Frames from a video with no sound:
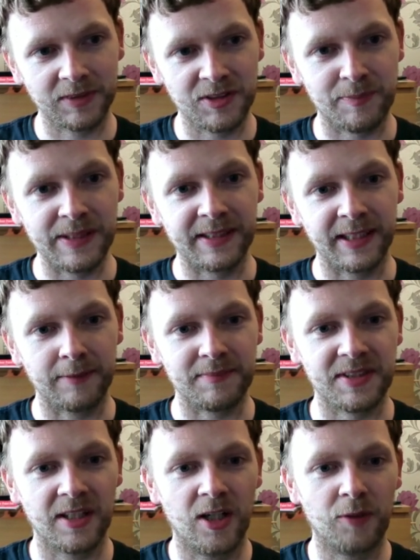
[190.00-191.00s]
speed
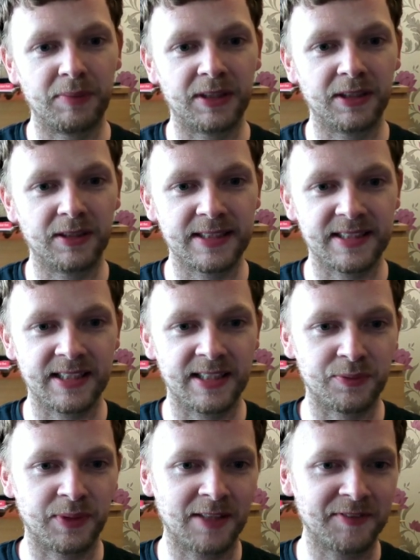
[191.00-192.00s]
games, because it
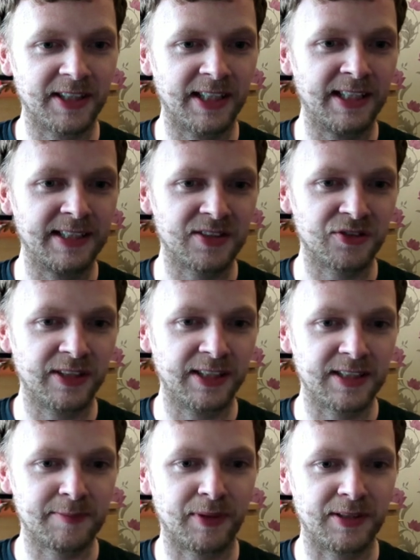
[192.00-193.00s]
says whenever a
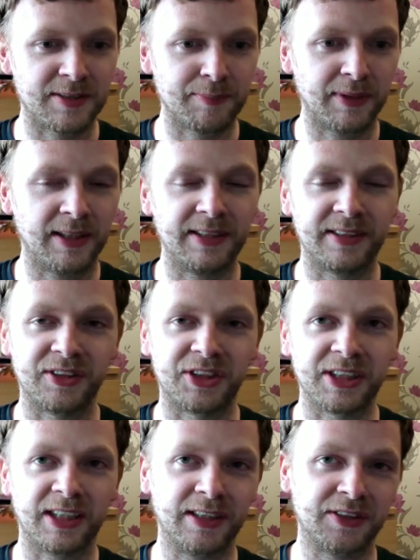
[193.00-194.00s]
terrain is put into play you can
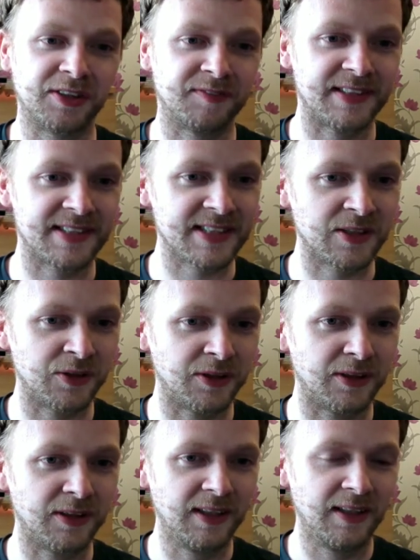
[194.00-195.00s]
charge this
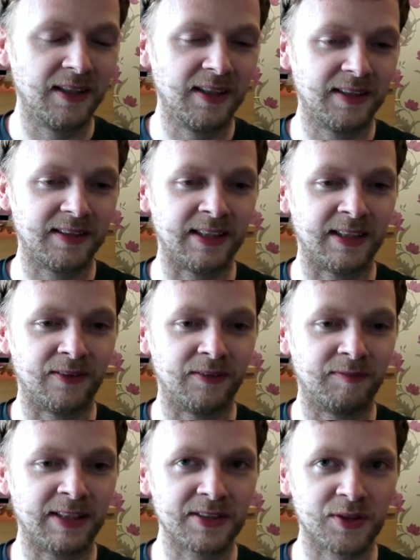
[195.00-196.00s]
core.
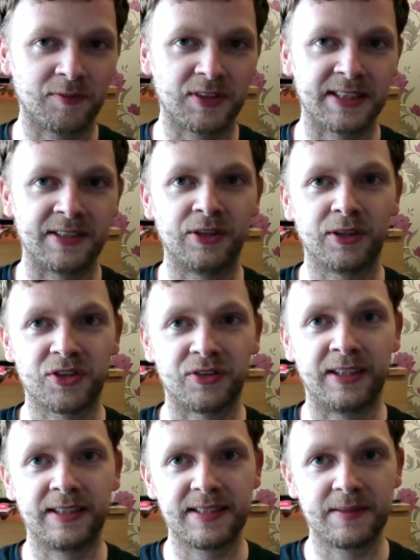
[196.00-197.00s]
Now that's obviously your
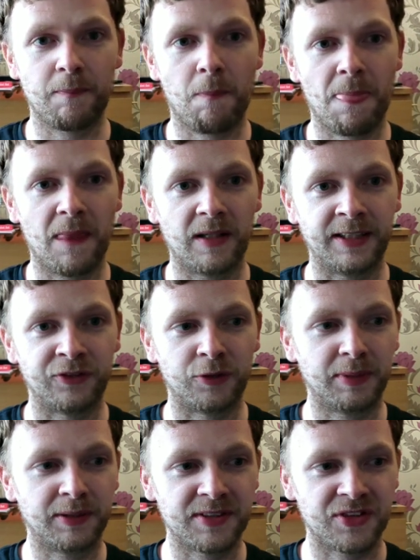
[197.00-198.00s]
terrains and
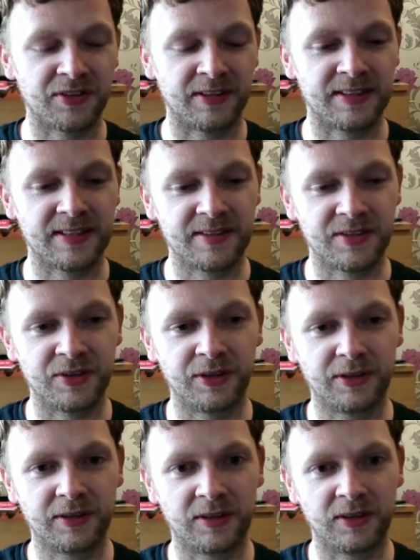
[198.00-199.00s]
your opponent's terrains, so
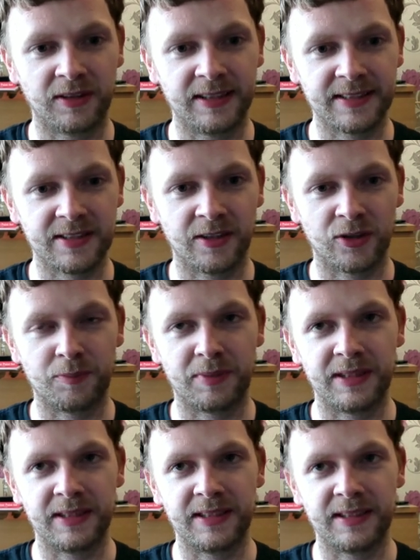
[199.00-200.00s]
your core is going to
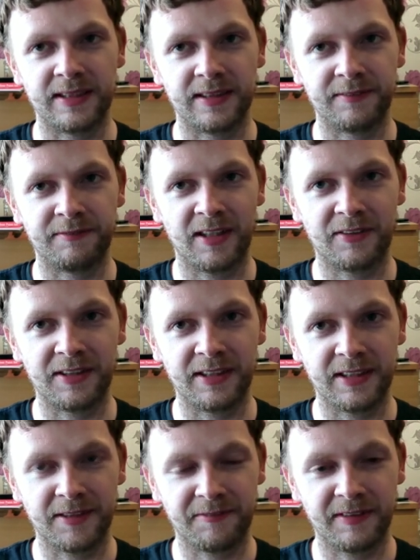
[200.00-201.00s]
be
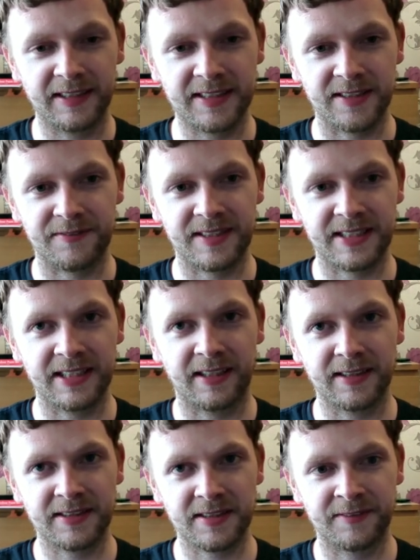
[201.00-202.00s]
very effective
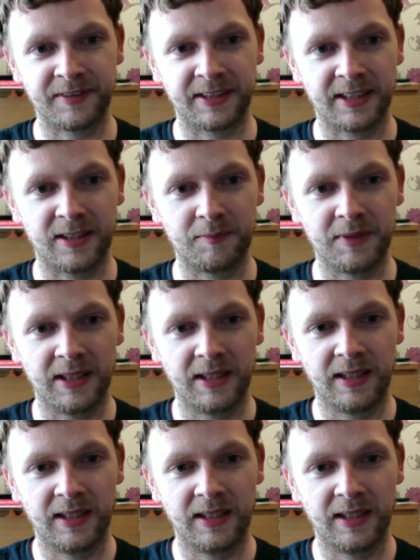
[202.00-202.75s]
start of the game,